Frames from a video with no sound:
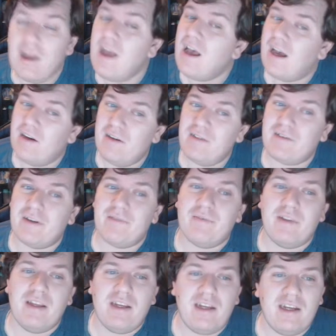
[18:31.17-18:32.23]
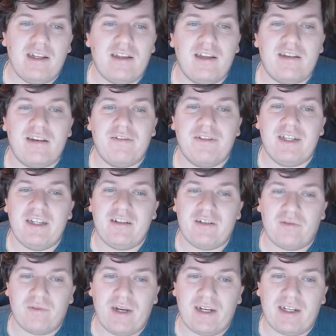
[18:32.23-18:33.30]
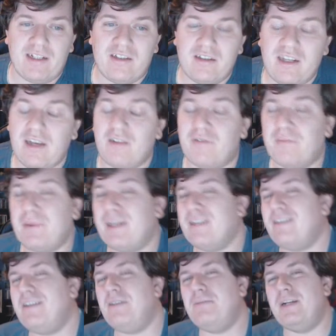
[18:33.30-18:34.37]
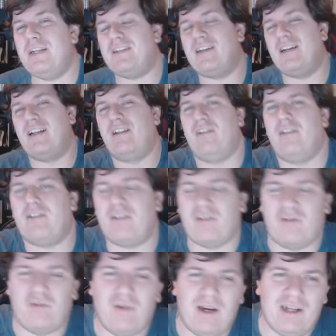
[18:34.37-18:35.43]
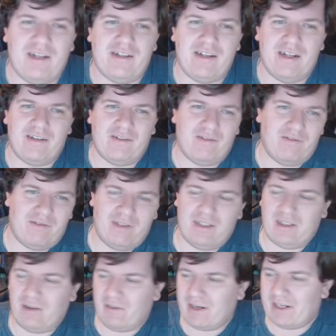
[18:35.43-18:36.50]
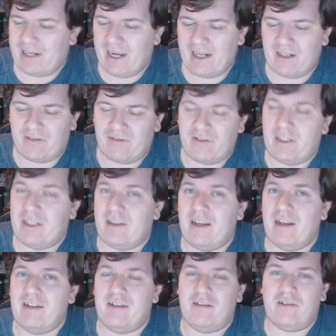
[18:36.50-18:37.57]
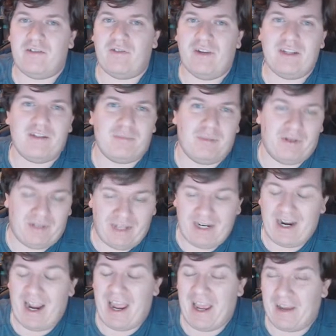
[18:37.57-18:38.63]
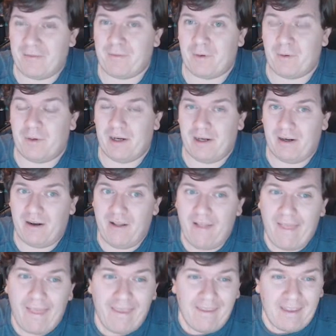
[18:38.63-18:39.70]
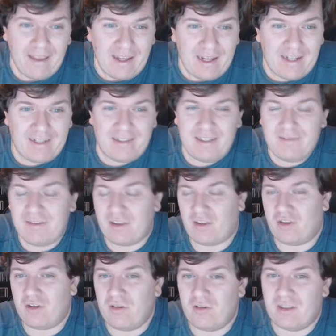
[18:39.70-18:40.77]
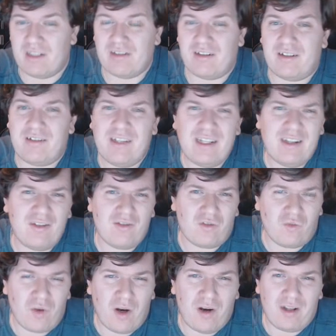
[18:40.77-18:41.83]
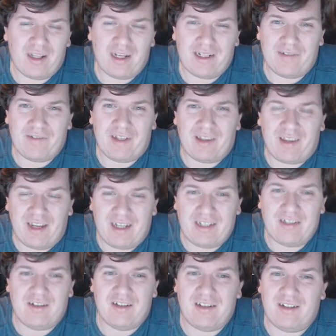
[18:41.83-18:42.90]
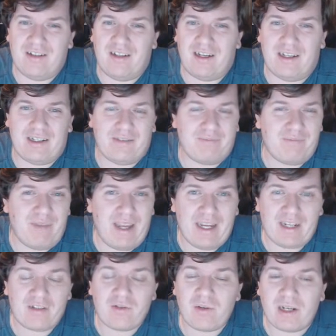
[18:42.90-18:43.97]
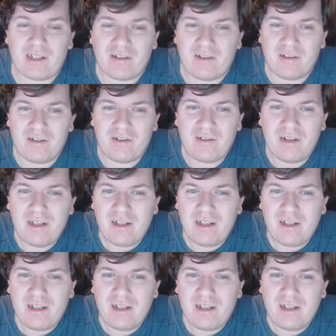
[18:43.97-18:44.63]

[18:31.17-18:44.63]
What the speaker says: However, it does have a decent rank in stealth, because nobody's going to look twice at, a Gallifrey transport. They're everywhere. And even Dune Lizards, they don't draw a lot of attention like X-Wings do.